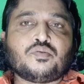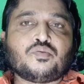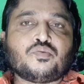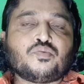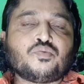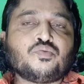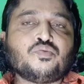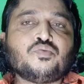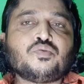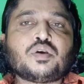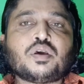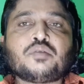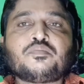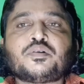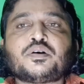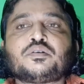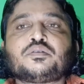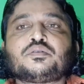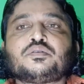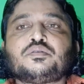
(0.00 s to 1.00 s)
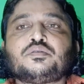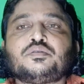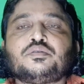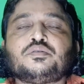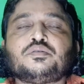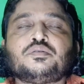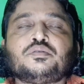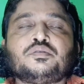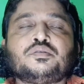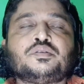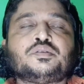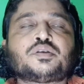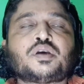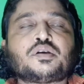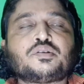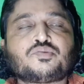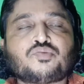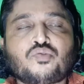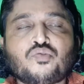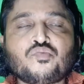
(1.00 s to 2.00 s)
Whoever
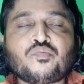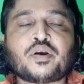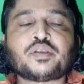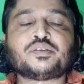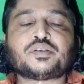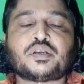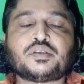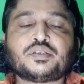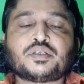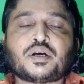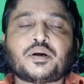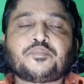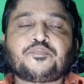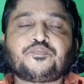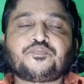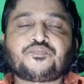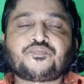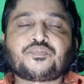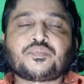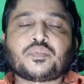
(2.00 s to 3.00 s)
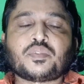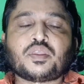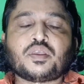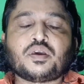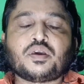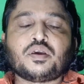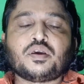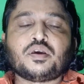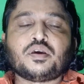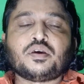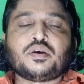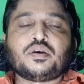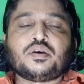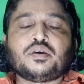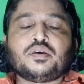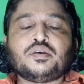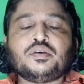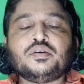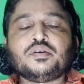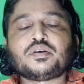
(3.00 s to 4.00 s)
recites Hanuman Chalisa,
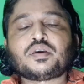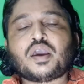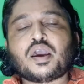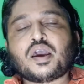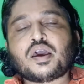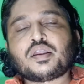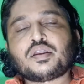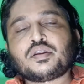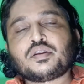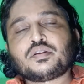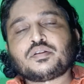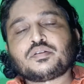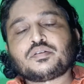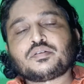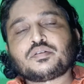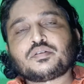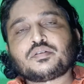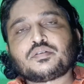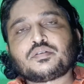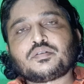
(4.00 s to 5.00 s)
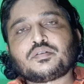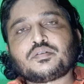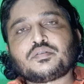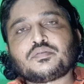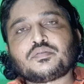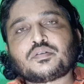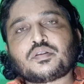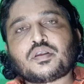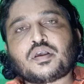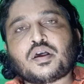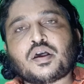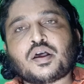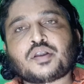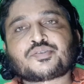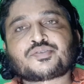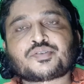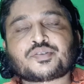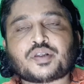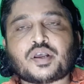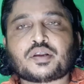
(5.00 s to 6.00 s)
he can
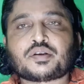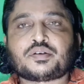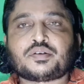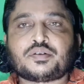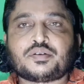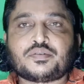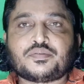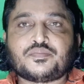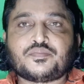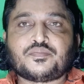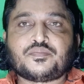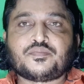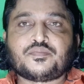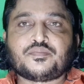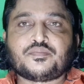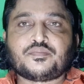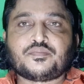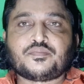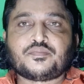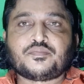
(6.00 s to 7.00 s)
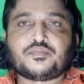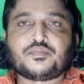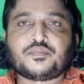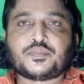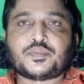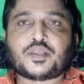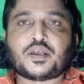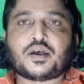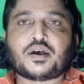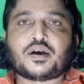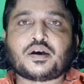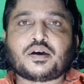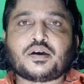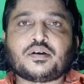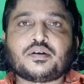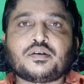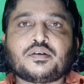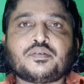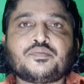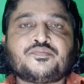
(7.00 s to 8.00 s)
attract the
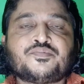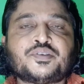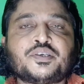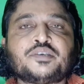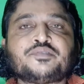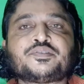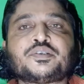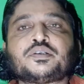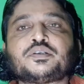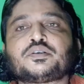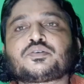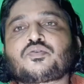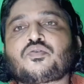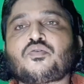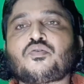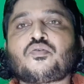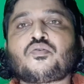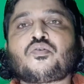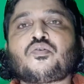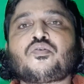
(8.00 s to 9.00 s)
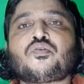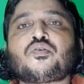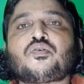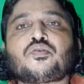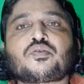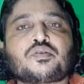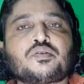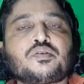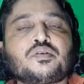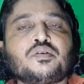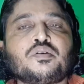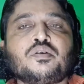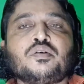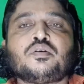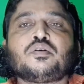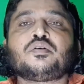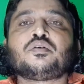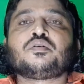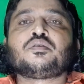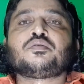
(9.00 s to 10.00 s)
Caesar or
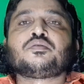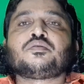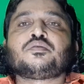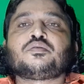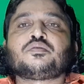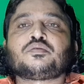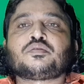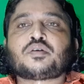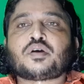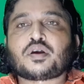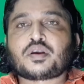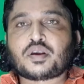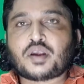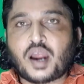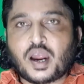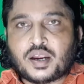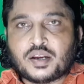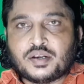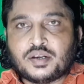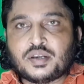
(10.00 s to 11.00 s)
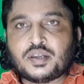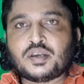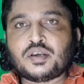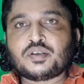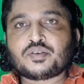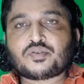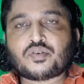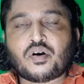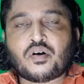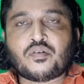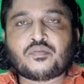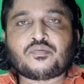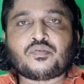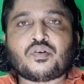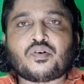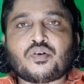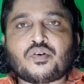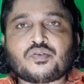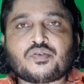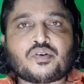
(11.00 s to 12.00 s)
the kindness of
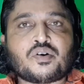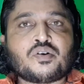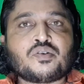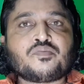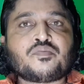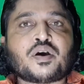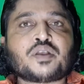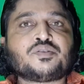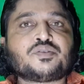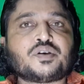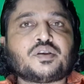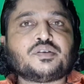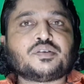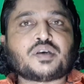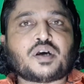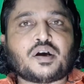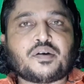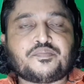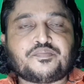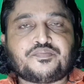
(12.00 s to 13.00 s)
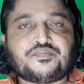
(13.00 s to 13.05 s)
Lord Hanuman Chalisa.